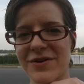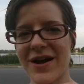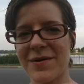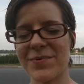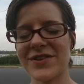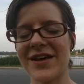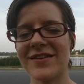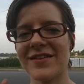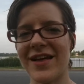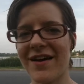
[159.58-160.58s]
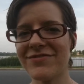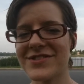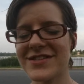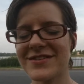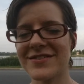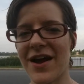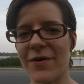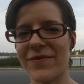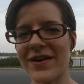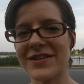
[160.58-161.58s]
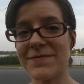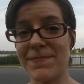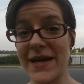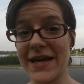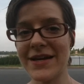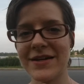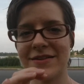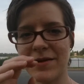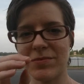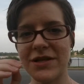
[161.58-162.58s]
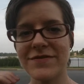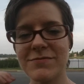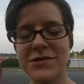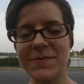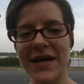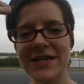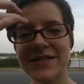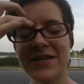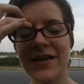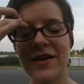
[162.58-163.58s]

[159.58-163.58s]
go ahead, put that on the left. I'll finally be, then leave some space,